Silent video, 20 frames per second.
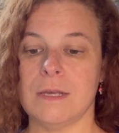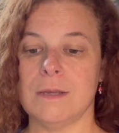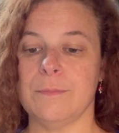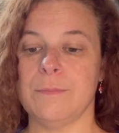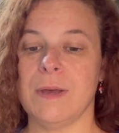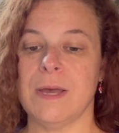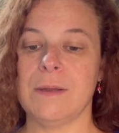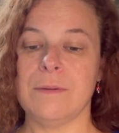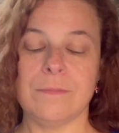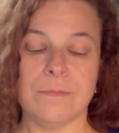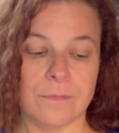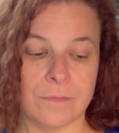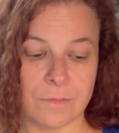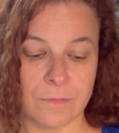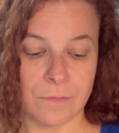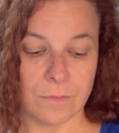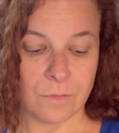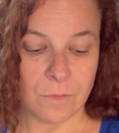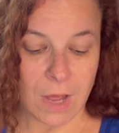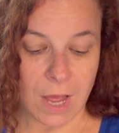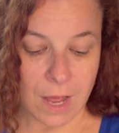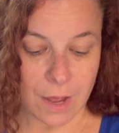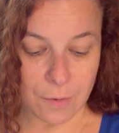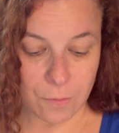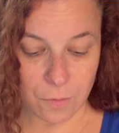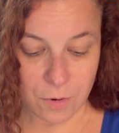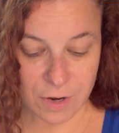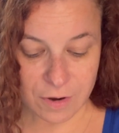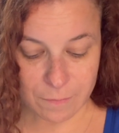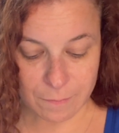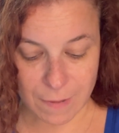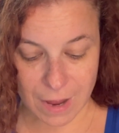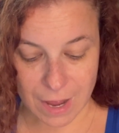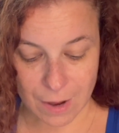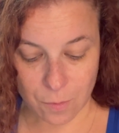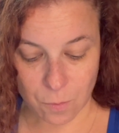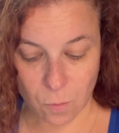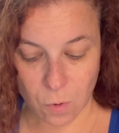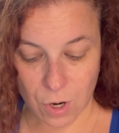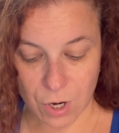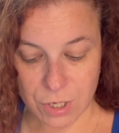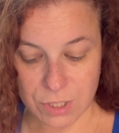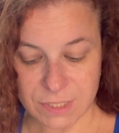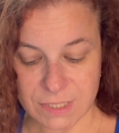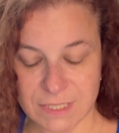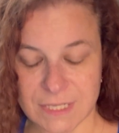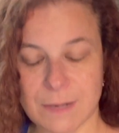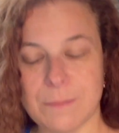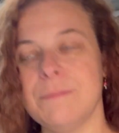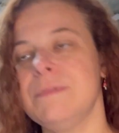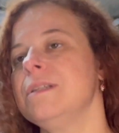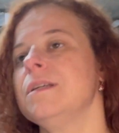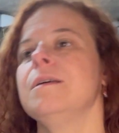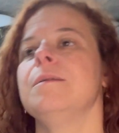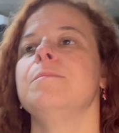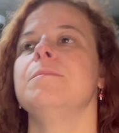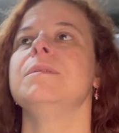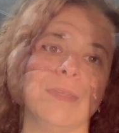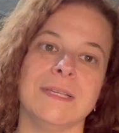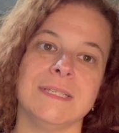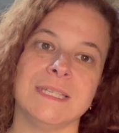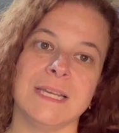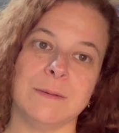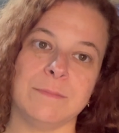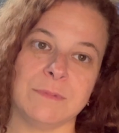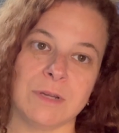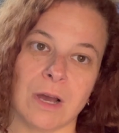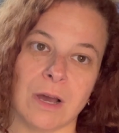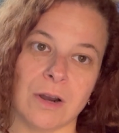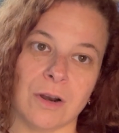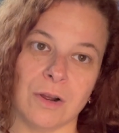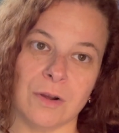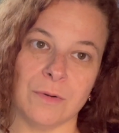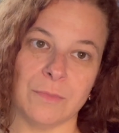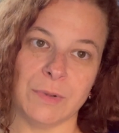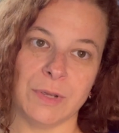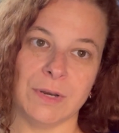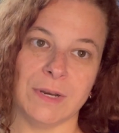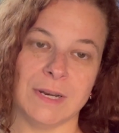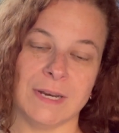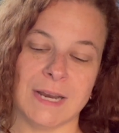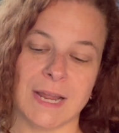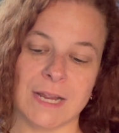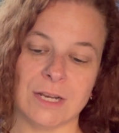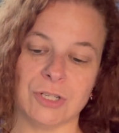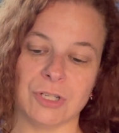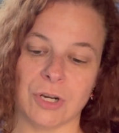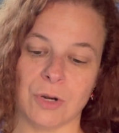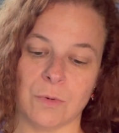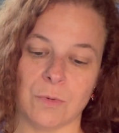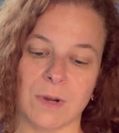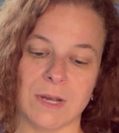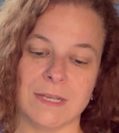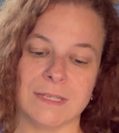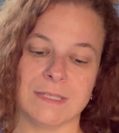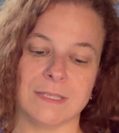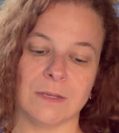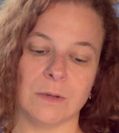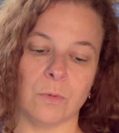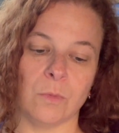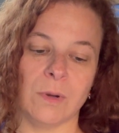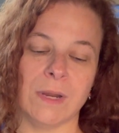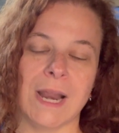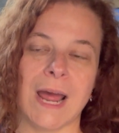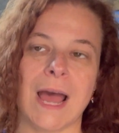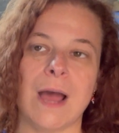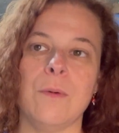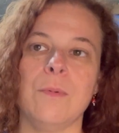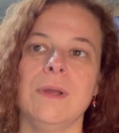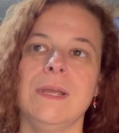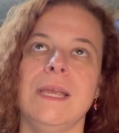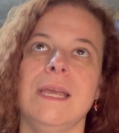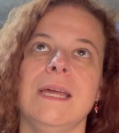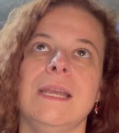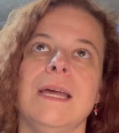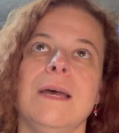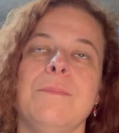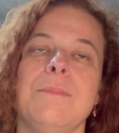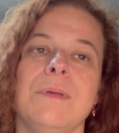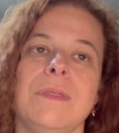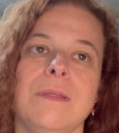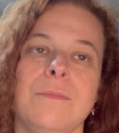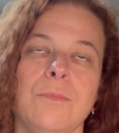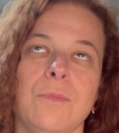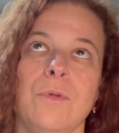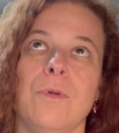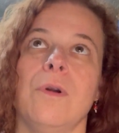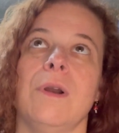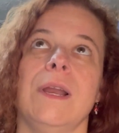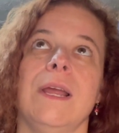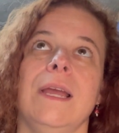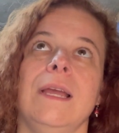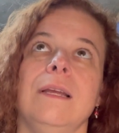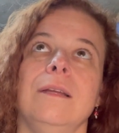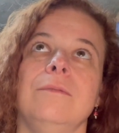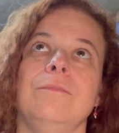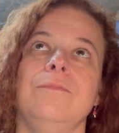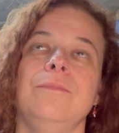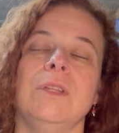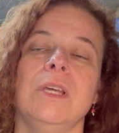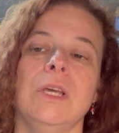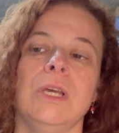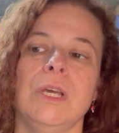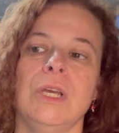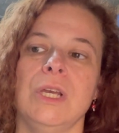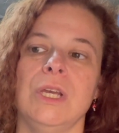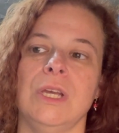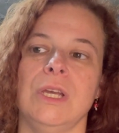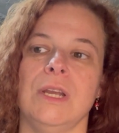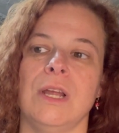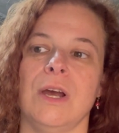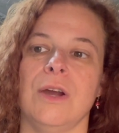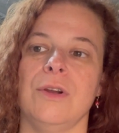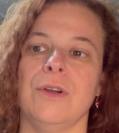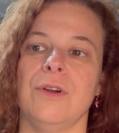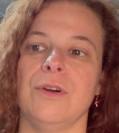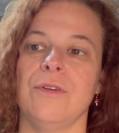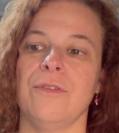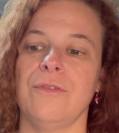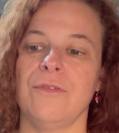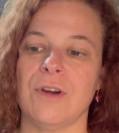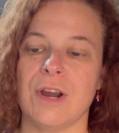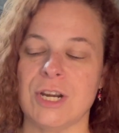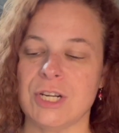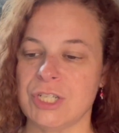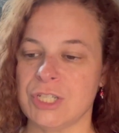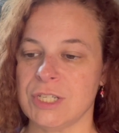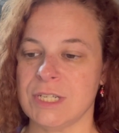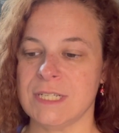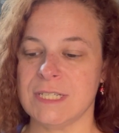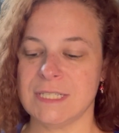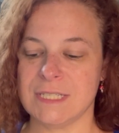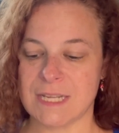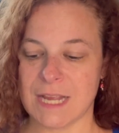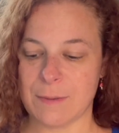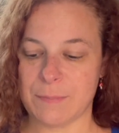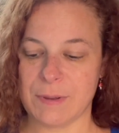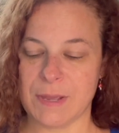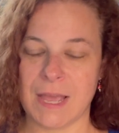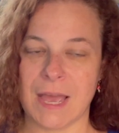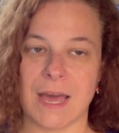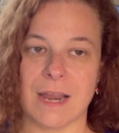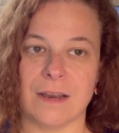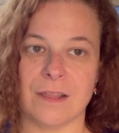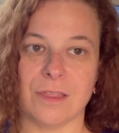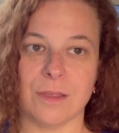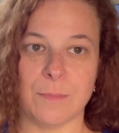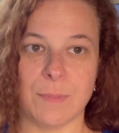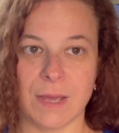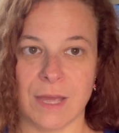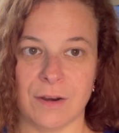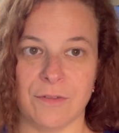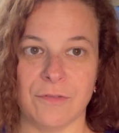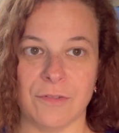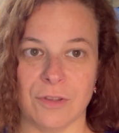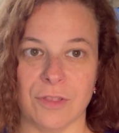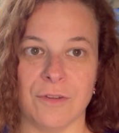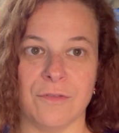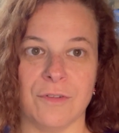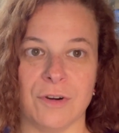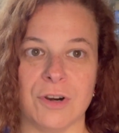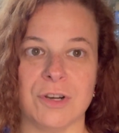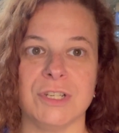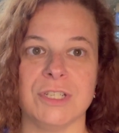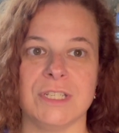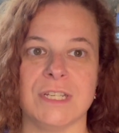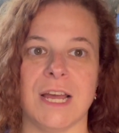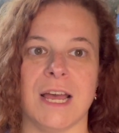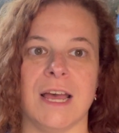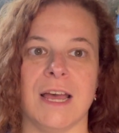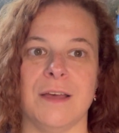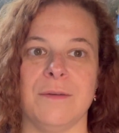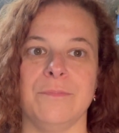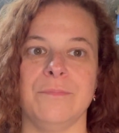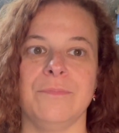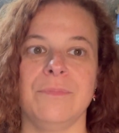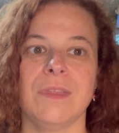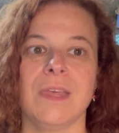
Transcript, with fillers: But uh, one of my worst symptoms that seemed autoimmune in nature was when I would get up in the morning, you know, you're freshly stepping out of the bed for the first time.